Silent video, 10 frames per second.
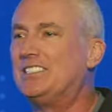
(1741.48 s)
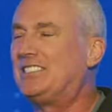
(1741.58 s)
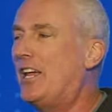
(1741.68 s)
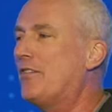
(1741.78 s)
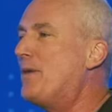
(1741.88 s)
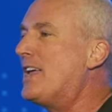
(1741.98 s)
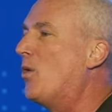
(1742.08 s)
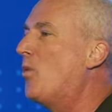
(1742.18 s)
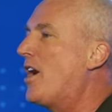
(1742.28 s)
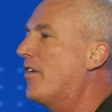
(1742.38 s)
instead of being
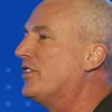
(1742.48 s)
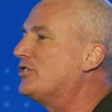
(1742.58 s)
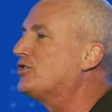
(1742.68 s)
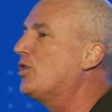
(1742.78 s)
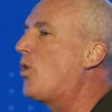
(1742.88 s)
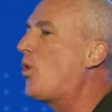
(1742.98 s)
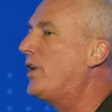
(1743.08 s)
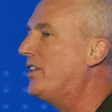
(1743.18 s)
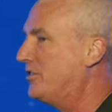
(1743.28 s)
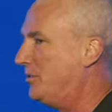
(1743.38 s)
aware of the
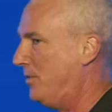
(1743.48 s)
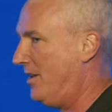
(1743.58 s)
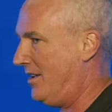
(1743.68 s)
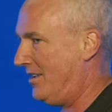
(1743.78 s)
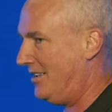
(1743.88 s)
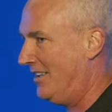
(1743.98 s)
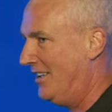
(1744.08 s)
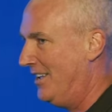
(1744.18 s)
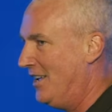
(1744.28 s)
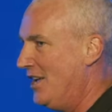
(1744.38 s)
story they're spinning.
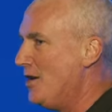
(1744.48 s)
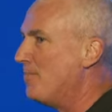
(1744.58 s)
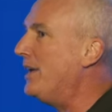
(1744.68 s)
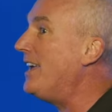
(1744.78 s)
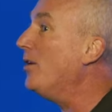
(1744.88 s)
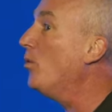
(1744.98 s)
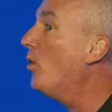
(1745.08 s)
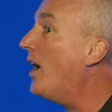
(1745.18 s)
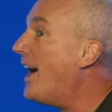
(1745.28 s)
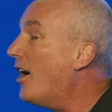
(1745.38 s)

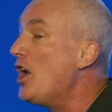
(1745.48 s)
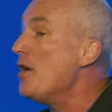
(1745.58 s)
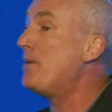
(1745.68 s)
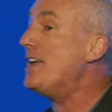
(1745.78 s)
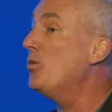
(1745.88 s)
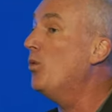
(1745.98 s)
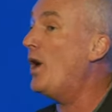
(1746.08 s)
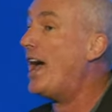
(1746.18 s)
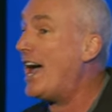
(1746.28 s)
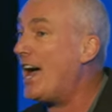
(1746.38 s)
Beware,
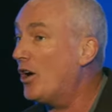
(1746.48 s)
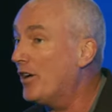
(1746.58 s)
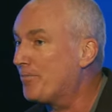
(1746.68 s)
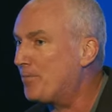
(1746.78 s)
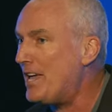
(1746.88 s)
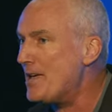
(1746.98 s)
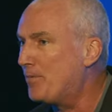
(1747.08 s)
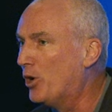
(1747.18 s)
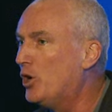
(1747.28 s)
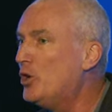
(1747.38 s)
beware of
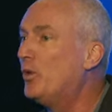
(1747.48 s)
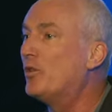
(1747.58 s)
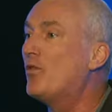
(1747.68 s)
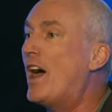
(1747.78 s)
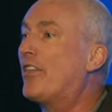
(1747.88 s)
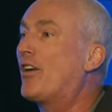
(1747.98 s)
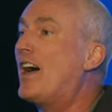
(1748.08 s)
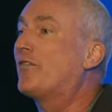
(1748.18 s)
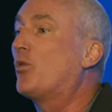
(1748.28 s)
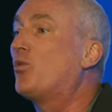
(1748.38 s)
people who would rather
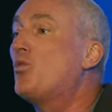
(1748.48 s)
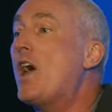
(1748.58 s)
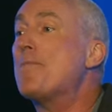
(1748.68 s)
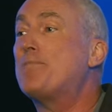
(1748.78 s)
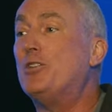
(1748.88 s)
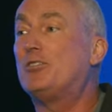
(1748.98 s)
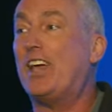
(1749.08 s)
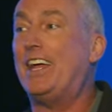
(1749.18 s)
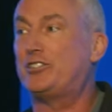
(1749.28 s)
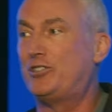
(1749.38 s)
have a
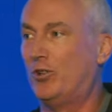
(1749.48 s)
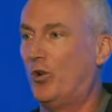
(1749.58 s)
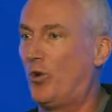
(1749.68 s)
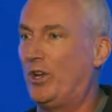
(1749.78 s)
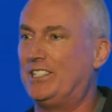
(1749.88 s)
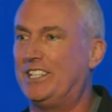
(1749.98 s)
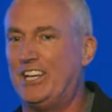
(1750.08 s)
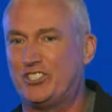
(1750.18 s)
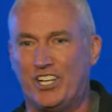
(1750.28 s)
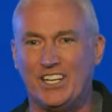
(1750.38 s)
reputational
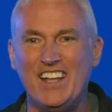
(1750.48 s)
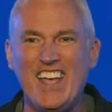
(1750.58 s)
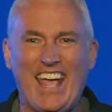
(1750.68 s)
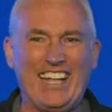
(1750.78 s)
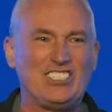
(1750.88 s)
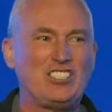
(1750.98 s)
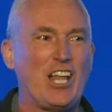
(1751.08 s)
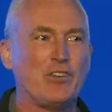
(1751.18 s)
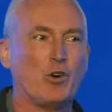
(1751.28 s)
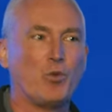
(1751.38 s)
orientation
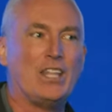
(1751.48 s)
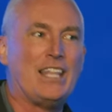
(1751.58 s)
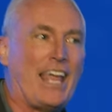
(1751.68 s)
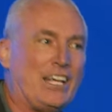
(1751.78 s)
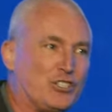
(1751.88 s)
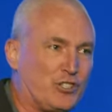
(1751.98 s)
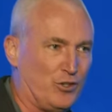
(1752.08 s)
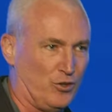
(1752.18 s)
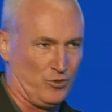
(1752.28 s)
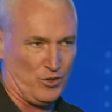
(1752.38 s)
instead of a
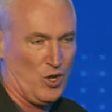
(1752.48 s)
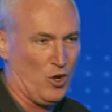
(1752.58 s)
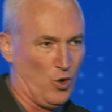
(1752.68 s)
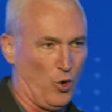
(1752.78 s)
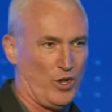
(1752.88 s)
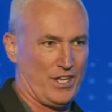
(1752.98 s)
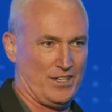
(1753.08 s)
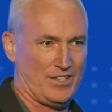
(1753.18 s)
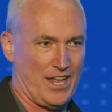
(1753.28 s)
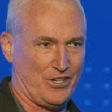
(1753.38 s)
relational
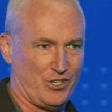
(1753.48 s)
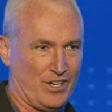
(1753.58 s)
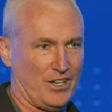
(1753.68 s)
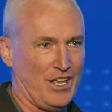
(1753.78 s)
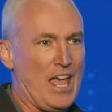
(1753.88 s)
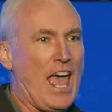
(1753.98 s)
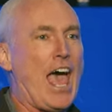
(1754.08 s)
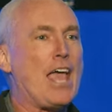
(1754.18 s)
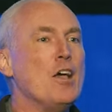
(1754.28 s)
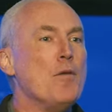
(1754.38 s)
orientation.
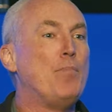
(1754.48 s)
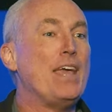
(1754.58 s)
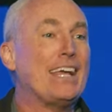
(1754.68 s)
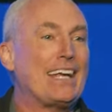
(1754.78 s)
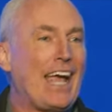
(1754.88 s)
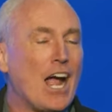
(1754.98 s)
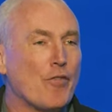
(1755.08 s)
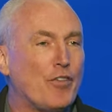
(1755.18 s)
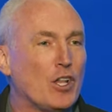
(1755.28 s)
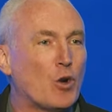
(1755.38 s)
Hey, be
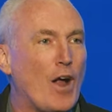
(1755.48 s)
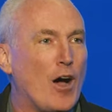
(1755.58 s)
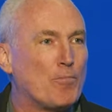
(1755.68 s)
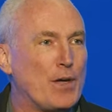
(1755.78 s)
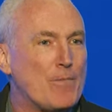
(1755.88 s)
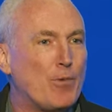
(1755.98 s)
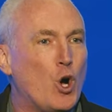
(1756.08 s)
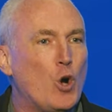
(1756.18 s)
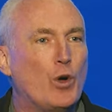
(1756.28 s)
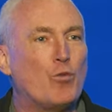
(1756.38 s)
careful around
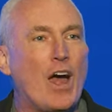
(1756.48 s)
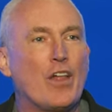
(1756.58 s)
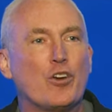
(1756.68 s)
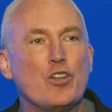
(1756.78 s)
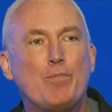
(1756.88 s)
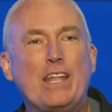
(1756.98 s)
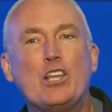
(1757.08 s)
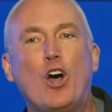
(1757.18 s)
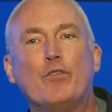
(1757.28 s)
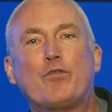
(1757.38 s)
people who would rather be
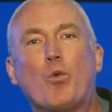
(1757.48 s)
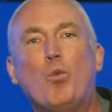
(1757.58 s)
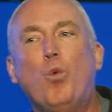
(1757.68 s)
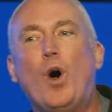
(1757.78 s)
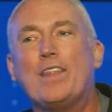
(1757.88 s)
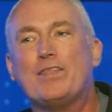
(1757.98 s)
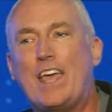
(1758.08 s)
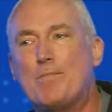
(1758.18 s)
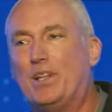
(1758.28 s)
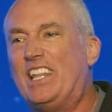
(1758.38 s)
known for what
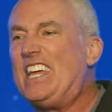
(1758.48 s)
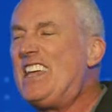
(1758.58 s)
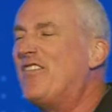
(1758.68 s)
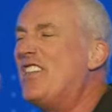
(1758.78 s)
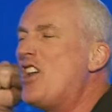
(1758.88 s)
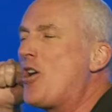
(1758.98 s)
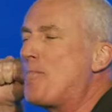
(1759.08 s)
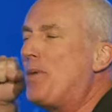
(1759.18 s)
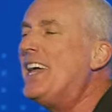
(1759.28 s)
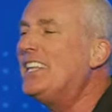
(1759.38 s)
they believe and their
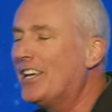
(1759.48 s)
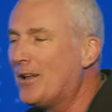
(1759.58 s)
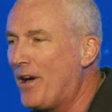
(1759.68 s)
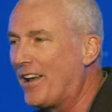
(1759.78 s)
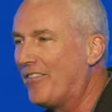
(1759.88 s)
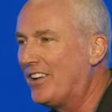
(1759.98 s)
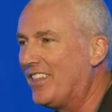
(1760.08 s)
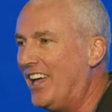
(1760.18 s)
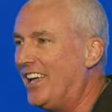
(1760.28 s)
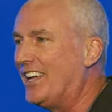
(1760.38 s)
opinion about
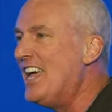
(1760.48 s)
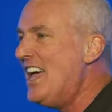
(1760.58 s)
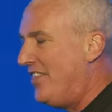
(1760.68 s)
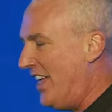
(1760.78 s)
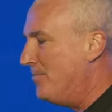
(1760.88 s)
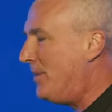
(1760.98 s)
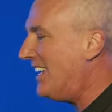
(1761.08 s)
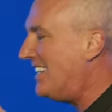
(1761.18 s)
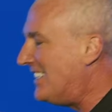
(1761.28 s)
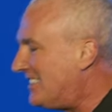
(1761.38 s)
everything than
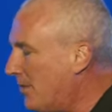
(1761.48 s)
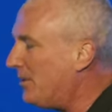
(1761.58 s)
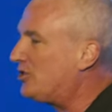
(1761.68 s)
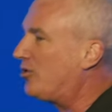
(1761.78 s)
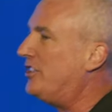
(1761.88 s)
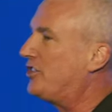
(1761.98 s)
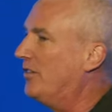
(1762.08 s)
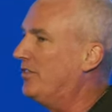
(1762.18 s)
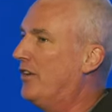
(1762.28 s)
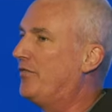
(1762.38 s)
being a demonstration
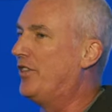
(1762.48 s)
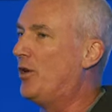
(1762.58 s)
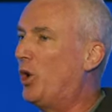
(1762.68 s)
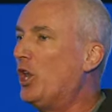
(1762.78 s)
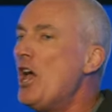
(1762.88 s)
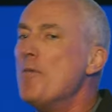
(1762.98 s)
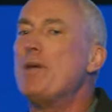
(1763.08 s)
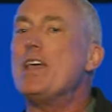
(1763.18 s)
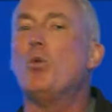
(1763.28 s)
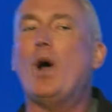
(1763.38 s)
of love for their world.
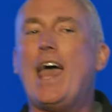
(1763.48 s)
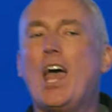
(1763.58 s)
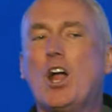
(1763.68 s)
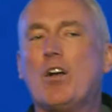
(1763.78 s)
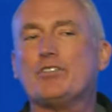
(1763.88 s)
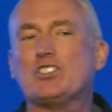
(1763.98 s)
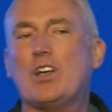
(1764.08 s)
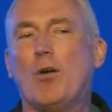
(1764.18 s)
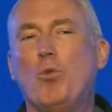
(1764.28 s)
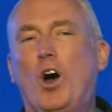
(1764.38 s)
Beware of
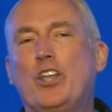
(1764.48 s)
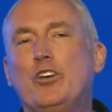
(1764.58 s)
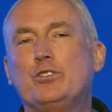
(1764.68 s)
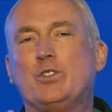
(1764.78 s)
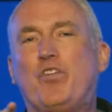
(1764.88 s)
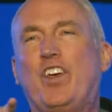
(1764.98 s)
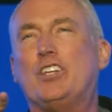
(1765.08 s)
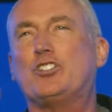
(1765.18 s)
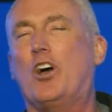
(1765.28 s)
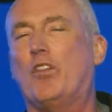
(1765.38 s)
someone whose
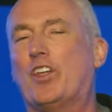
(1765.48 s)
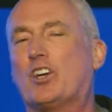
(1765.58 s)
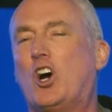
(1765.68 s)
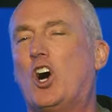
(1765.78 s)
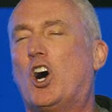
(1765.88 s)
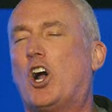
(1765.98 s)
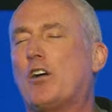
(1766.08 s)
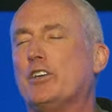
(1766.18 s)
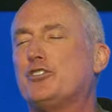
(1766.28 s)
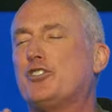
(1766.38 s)
fish on the
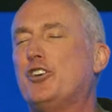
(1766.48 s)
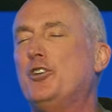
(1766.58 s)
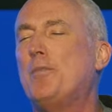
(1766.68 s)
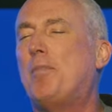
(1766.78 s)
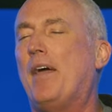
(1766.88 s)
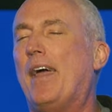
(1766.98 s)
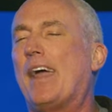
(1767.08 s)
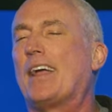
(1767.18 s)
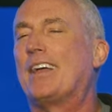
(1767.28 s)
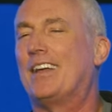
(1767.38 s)
car is too big.